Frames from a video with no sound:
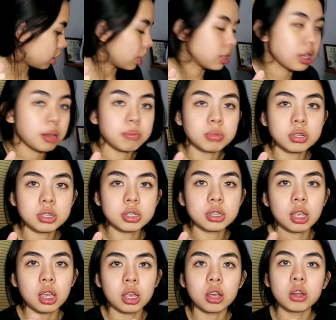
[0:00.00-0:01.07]
I guess I'm
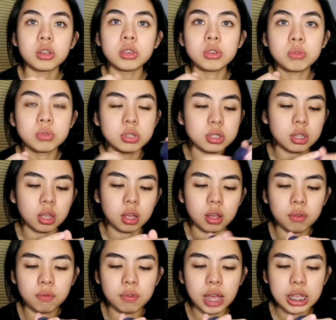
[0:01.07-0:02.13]
just gonna use
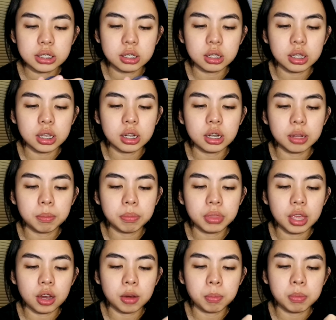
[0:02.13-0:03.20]
the Vaseline lip
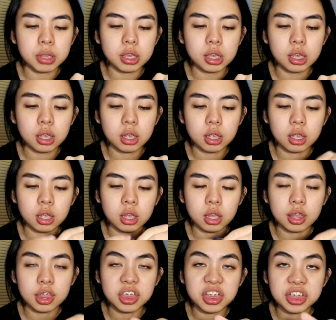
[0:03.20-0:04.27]
therapy
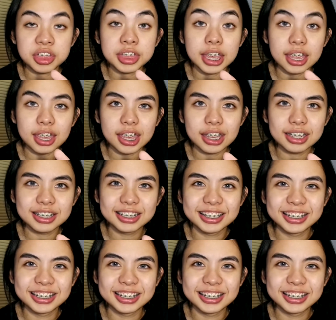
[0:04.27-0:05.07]
thingy.